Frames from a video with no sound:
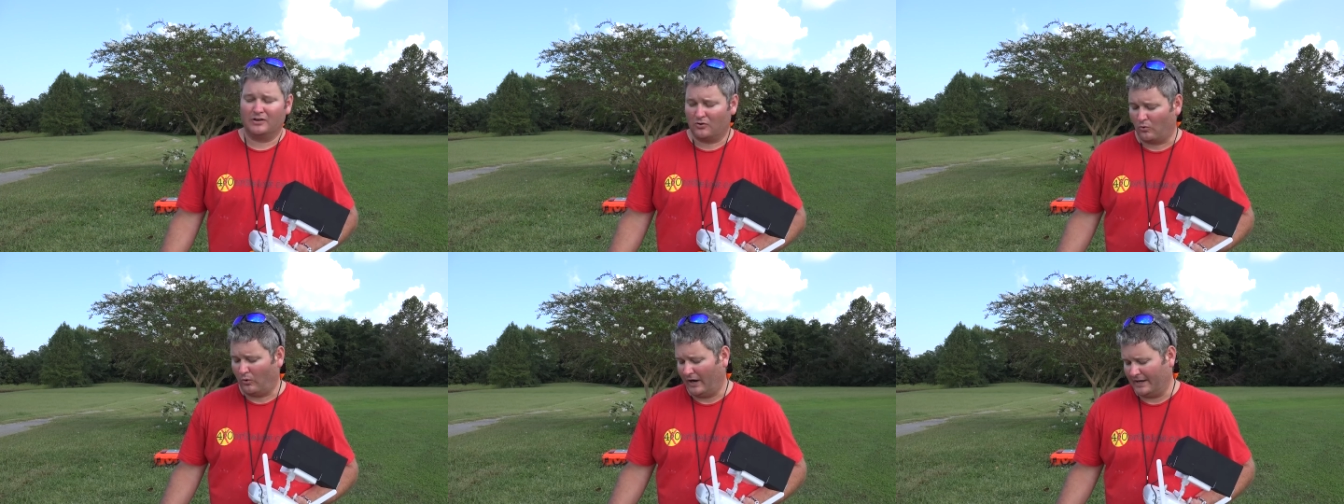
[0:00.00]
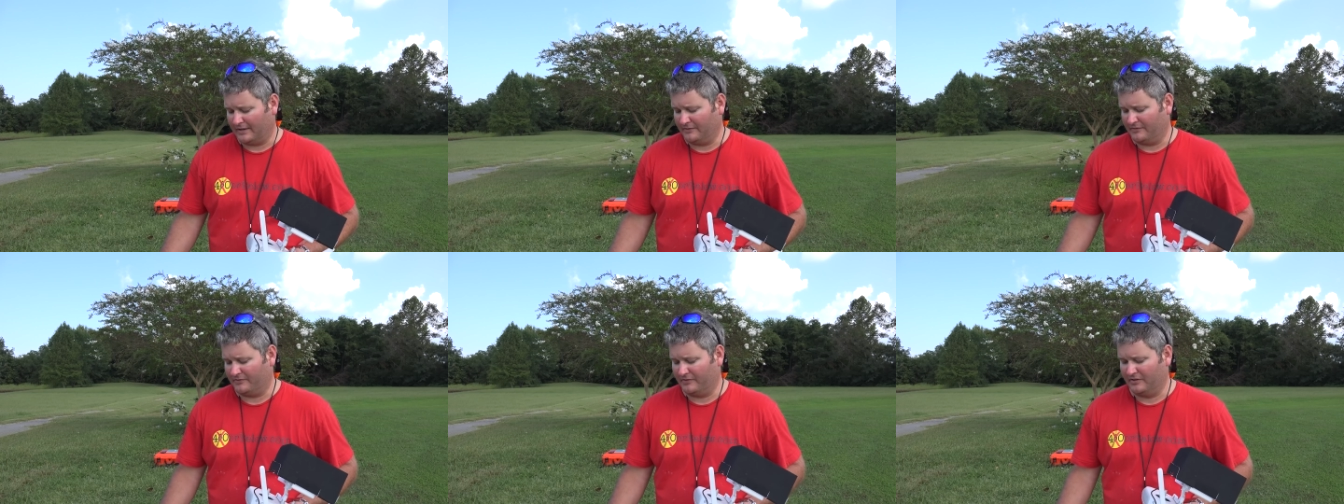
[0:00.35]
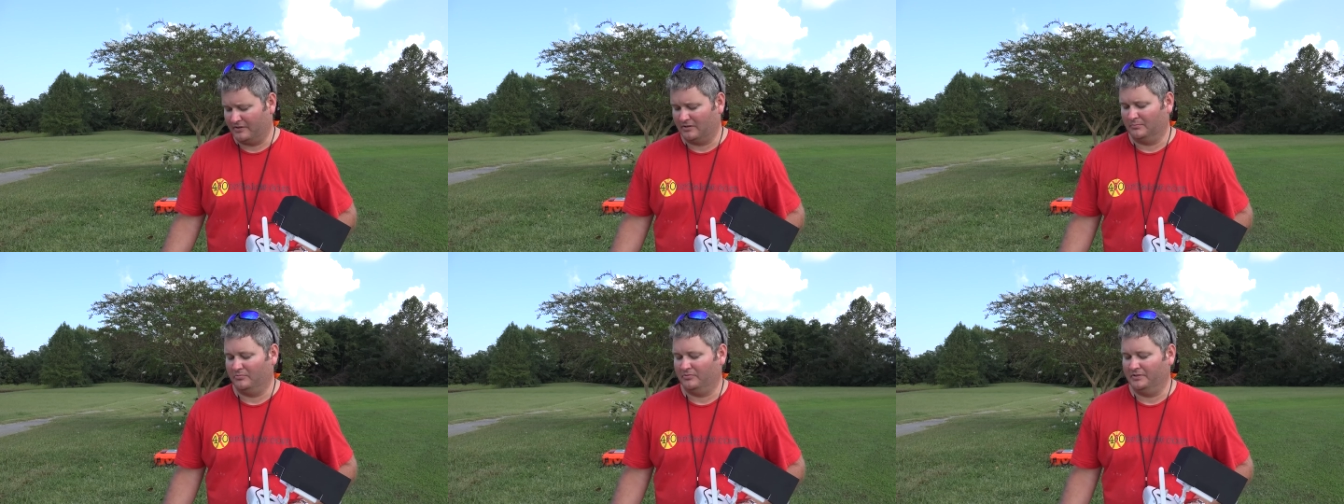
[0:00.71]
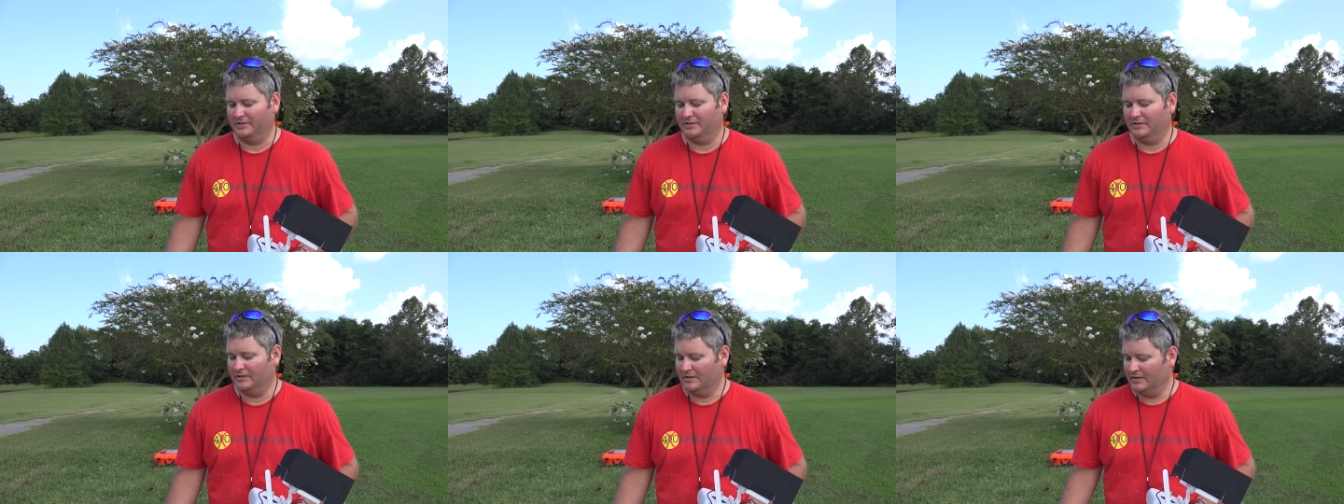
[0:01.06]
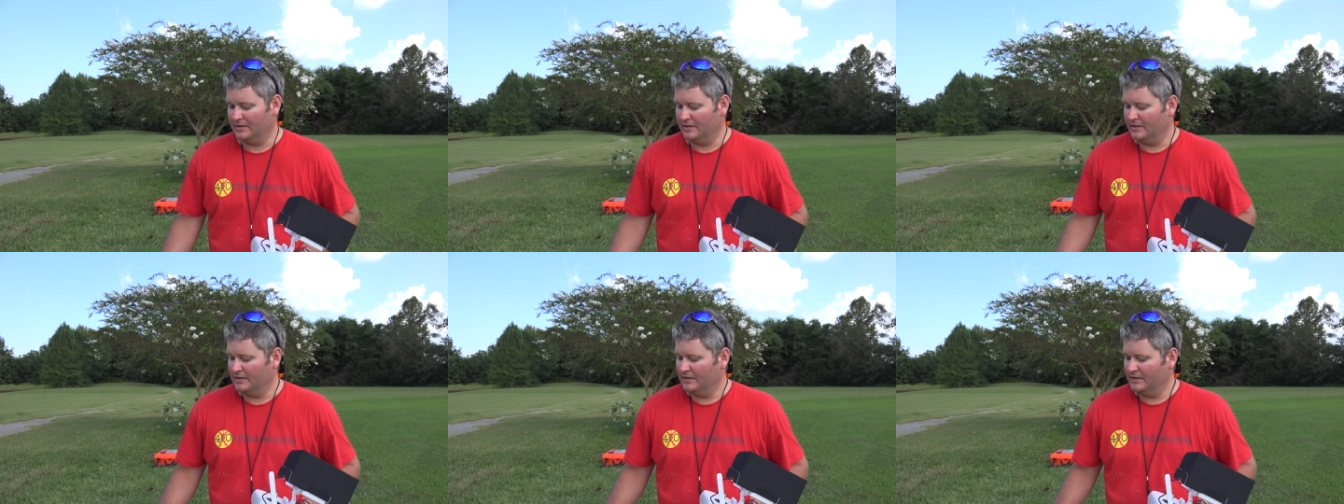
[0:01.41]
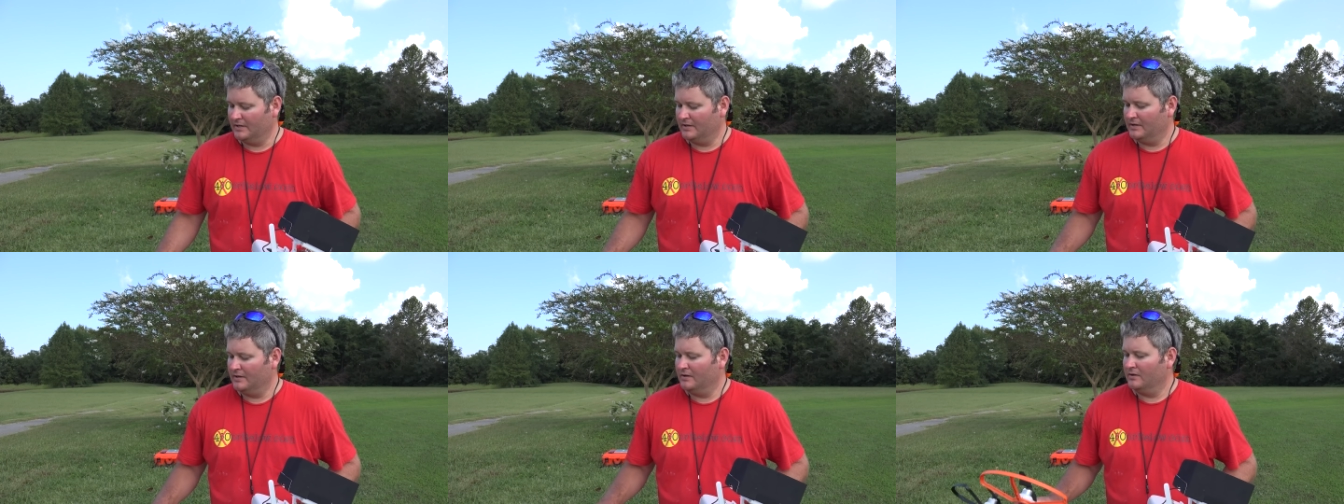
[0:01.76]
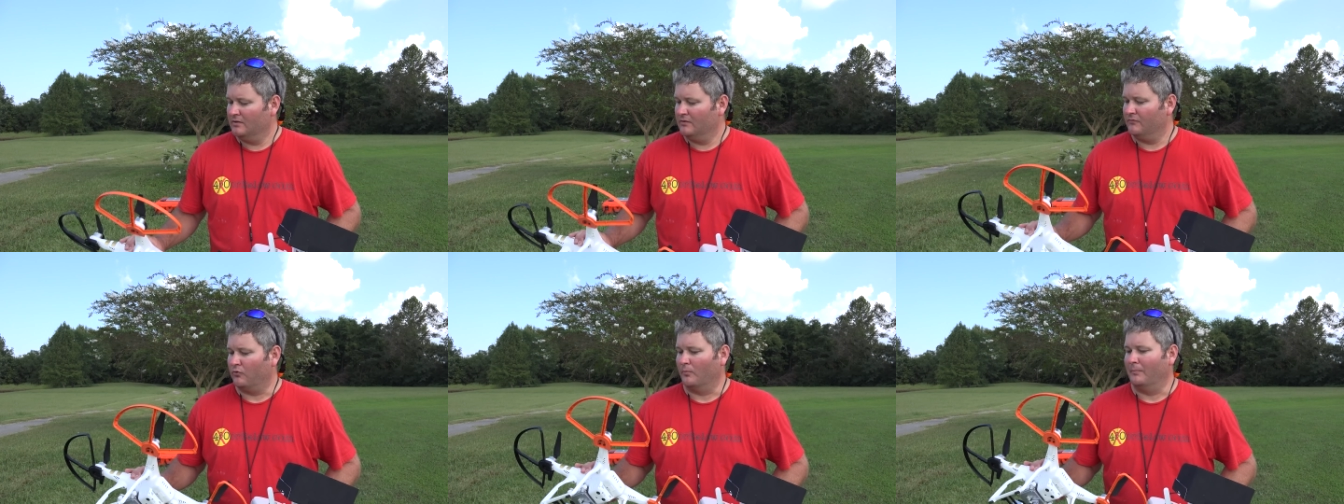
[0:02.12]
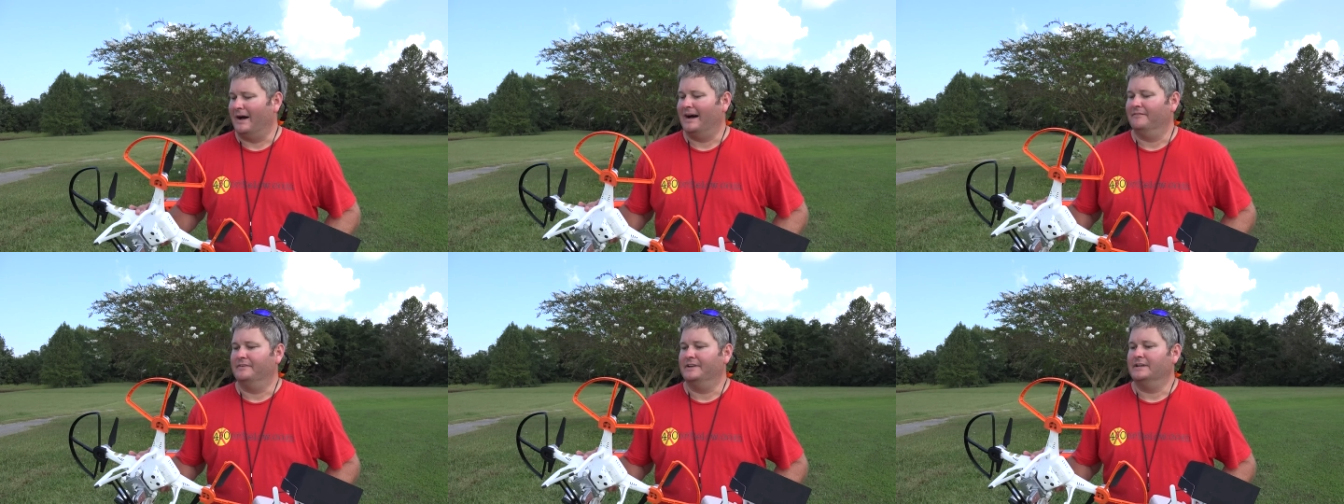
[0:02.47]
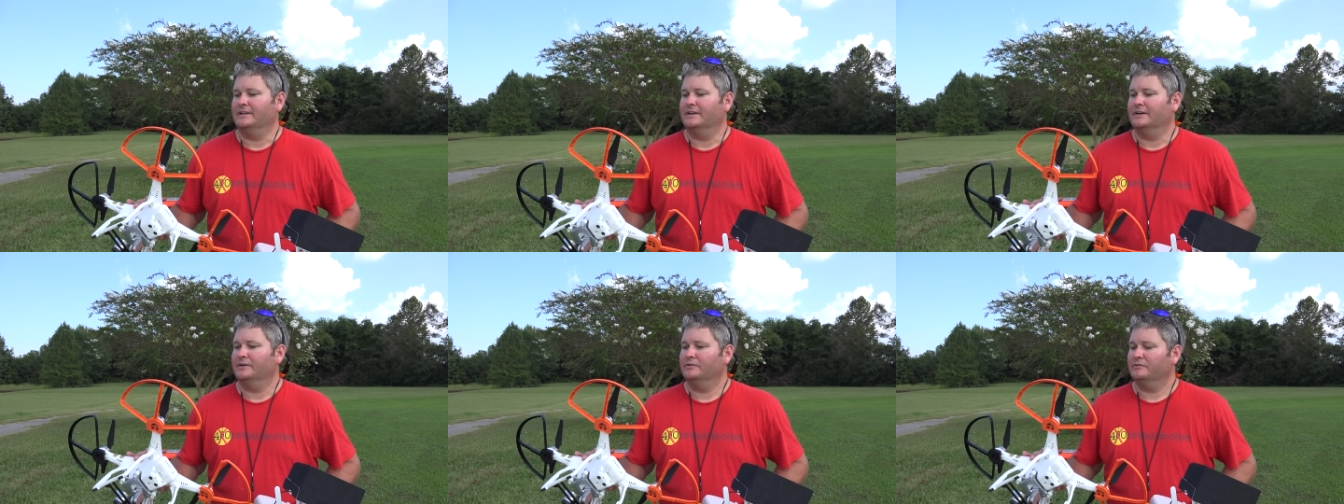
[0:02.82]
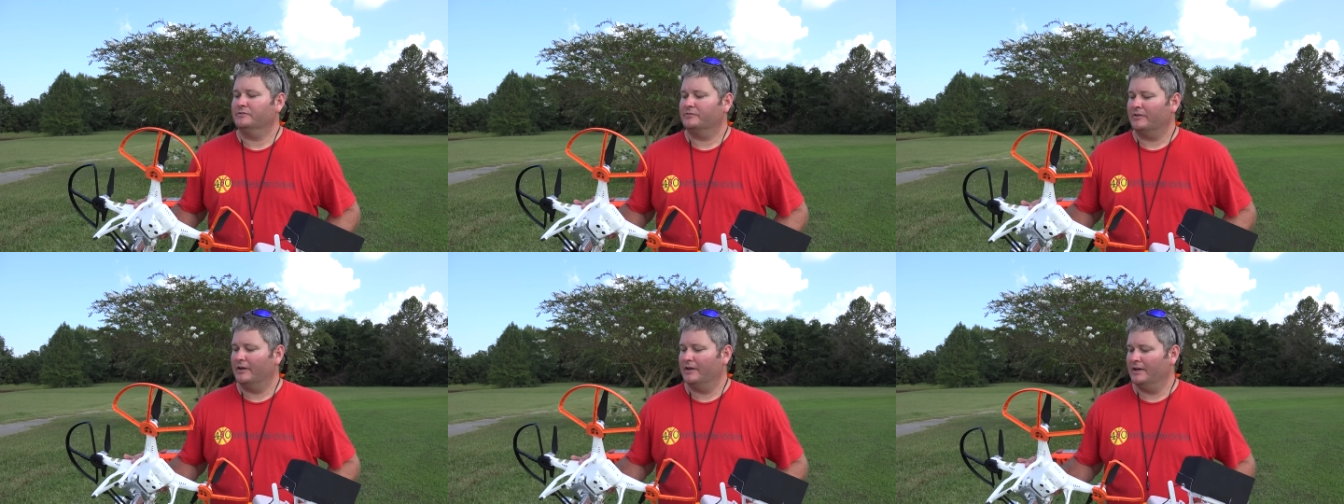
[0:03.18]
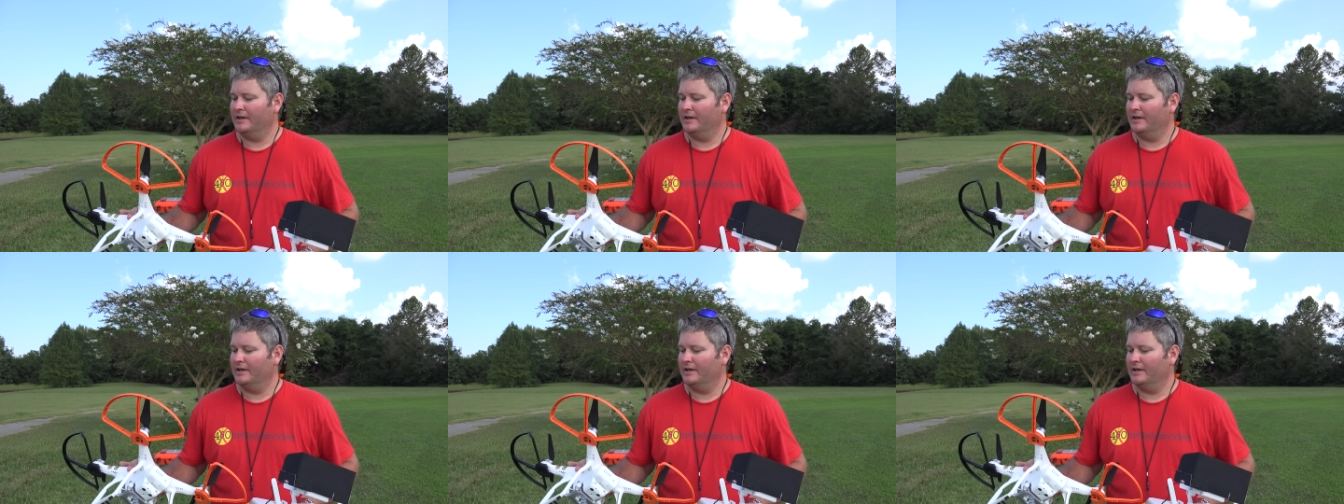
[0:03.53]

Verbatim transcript: quite considerably for my videos.